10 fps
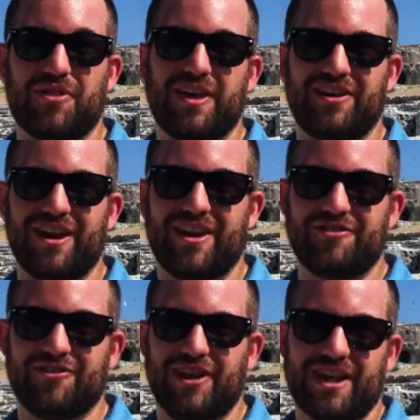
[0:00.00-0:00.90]
I want to thank you
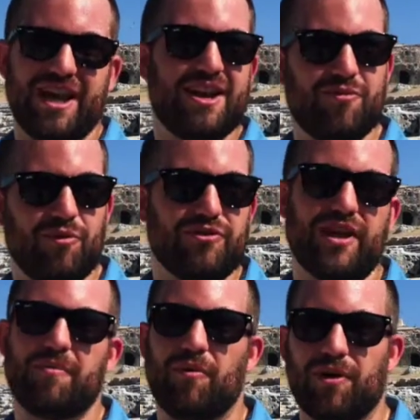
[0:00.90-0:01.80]
guys for checking in, and we'll
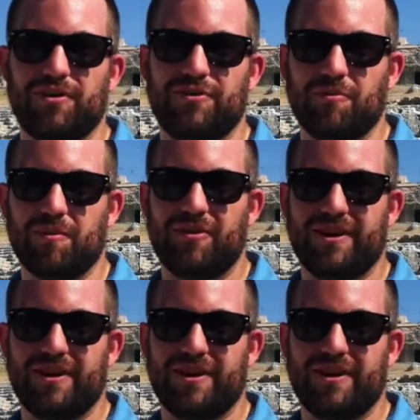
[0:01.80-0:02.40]
stop at one or two more